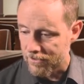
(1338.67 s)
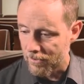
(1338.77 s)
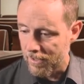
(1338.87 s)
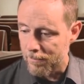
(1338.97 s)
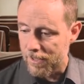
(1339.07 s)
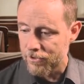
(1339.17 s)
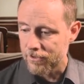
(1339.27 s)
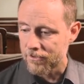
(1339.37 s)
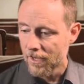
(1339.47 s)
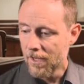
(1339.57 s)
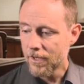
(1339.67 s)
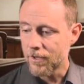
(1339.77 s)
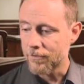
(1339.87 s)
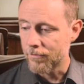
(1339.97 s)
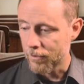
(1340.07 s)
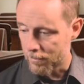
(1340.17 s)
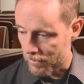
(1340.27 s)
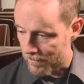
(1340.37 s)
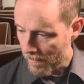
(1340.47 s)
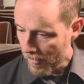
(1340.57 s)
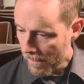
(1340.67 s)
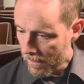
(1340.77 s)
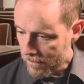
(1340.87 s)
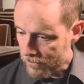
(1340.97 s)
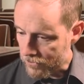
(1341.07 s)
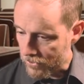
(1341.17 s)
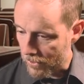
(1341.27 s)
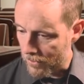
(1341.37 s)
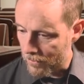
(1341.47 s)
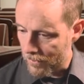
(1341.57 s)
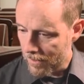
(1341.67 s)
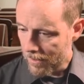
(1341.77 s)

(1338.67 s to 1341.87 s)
So he mentions convertible. So